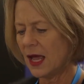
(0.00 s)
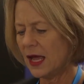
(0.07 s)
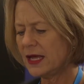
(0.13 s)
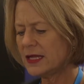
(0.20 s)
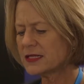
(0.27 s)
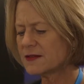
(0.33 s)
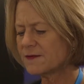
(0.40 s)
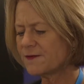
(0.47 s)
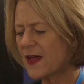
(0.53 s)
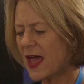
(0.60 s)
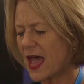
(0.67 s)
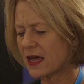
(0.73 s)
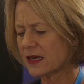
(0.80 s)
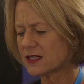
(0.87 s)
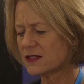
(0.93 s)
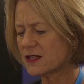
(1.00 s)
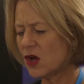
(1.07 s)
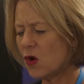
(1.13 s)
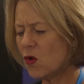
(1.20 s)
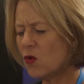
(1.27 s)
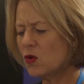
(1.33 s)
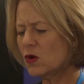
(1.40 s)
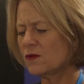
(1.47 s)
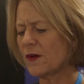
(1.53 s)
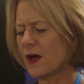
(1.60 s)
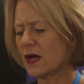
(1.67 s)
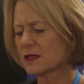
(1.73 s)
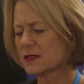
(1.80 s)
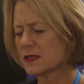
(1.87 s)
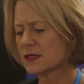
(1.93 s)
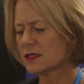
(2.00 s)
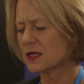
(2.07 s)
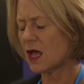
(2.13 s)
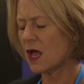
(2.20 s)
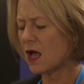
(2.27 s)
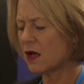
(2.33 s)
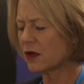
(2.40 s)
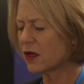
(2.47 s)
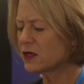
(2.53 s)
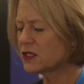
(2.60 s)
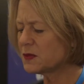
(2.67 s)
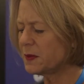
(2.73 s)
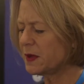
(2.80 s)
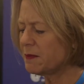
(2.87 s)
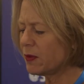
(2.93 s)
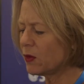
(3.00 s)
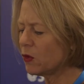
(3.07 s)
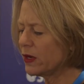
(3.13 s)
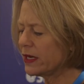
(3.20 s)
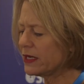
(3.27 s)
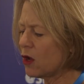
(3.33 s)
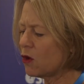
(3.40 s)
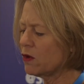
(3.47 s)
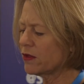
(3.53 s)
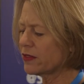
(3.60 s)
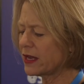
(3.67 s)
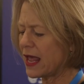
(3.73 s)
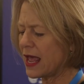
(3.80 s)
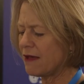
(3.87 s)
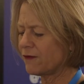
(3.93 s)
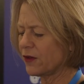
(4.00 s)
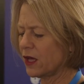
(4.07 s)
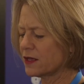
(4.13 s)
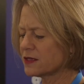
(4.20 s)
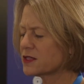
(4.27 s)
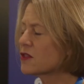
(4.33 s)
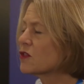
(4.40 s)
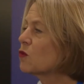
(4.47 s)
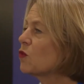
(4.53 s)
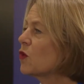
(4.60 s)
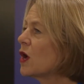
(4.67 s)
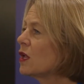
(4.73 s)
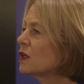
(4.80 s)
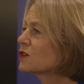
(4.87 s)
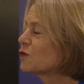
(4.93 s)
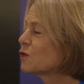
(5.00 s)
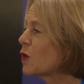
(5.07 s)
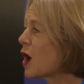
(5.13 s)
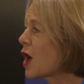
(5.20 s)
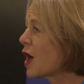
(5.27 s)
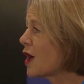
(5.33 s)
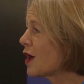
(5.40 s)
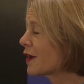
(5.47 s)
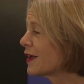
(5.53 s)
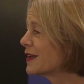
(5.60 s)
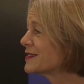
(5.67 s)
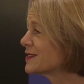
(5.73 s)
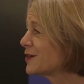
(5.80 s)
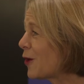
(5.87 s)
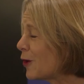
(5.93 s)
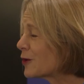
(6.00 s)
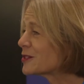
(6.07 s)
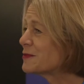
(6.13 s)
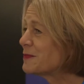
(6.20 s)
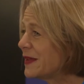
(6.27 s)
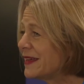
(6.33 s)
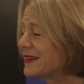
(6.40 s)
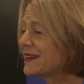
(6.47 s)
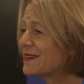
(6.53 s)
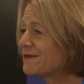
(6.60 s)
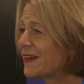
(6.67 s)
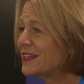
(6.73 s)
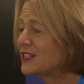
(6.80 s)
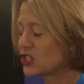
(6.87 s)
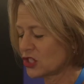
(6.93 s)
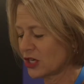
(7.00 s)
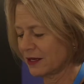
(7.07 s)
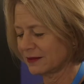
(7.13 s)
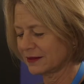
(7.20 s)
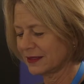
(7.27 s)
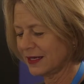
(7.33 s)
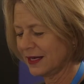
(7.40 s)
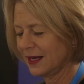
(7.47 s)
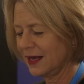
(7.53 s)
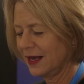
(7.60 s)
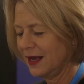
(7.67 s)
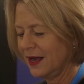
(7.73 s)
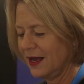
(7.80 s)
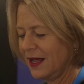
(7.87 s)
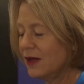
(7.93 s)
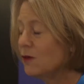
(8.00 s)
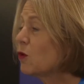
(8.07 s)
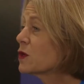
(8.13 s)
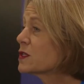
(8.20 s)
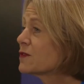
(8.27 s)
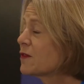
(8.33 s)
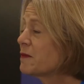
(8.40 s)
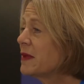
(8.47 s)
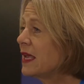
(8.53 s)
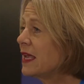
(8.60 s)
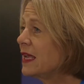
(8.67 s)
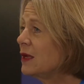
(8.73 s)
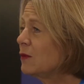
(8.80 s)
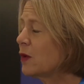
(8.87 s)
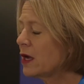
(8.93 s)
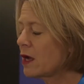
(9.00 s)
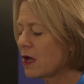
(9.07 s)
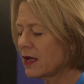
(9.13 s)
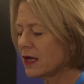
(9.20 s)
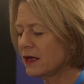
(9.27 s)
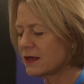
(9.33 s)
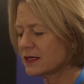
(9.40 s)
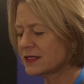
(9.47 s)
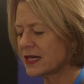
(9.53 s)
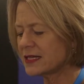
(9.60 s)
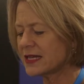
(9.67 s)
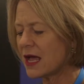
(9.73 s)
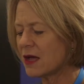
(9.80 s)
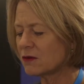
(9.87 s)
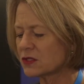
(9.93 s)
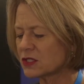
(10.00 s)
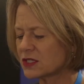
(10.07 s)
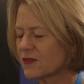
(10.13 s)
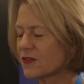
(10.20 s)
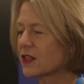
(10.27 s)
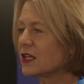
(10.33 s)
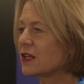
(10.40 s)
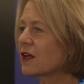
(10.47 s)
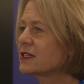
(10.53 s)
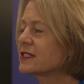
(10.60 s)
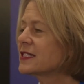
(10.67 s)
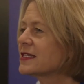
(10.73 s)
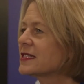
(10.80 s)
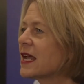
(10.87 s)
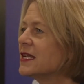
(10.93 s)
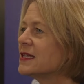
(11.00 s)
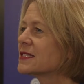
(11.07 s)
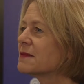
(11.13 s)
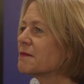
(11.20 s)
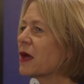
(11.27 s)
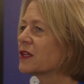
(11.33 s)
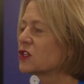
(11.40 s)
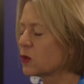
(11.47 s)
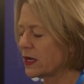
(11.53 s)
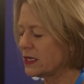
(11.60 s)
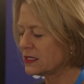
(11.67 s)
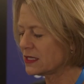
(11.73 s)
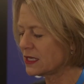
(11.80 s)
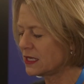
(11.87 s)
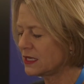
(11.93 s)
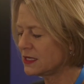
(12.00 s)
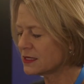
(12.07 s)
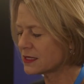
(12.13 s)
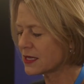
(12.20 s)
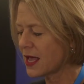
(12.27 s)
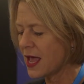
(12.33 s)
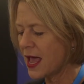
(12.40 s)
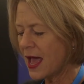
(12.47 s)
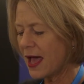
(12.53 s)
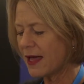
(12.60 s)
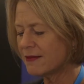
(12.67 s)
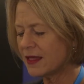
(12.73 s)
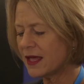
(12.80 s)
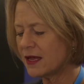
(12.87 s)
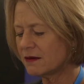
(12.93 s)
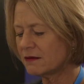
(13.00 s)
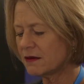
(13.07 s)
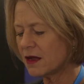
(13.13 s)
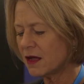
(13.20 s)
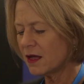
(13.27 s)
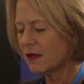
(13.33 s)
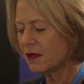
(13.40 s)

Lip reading: It's a fact that all of us are going to be employed longer than ever, so the world of work has got to be an adventure. It was for me when I set out for the United States in my 20s and then